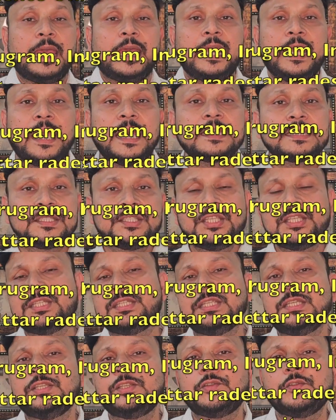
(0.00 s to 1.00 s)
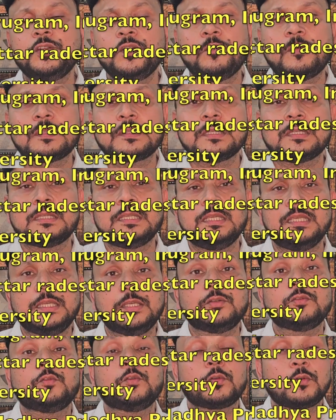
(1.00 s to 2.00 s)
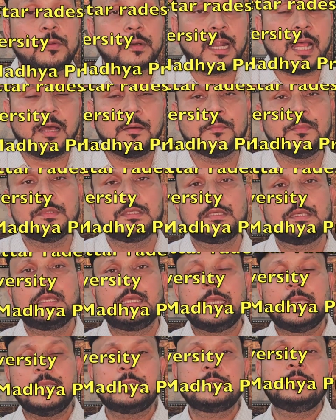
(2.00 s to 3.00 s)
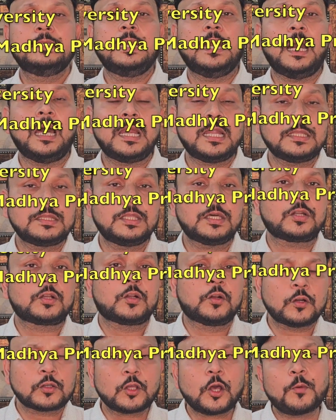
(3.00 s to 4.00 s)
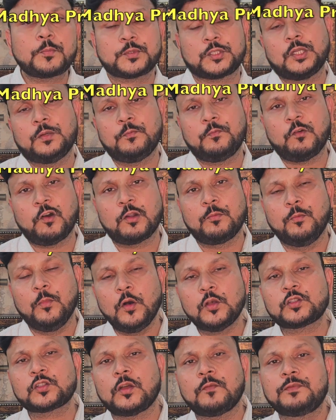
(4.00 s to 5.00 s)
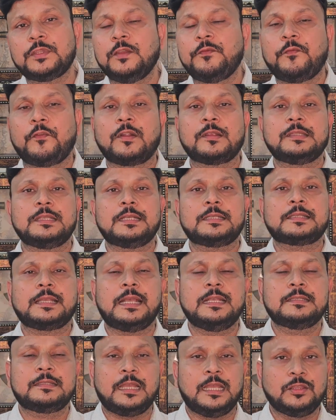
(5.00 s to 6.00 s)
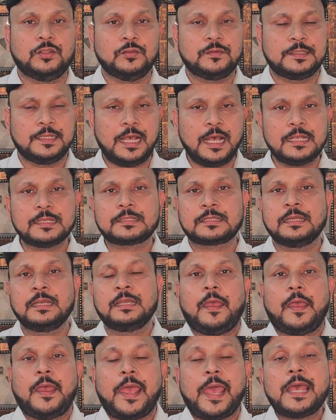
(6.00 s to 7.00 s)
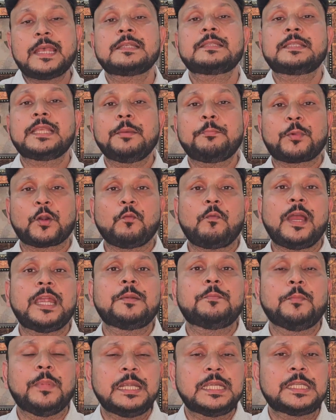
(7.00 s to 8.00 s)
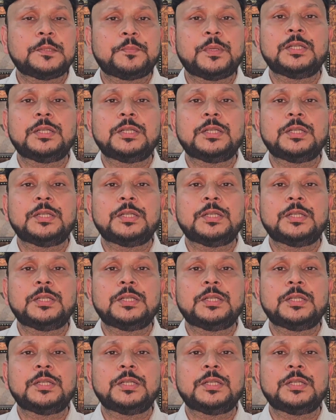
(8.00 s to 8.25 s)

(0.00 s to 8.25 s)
S G T University in Gurugram is the another good option for most of the forensic science enthusiasts, as they provide multiple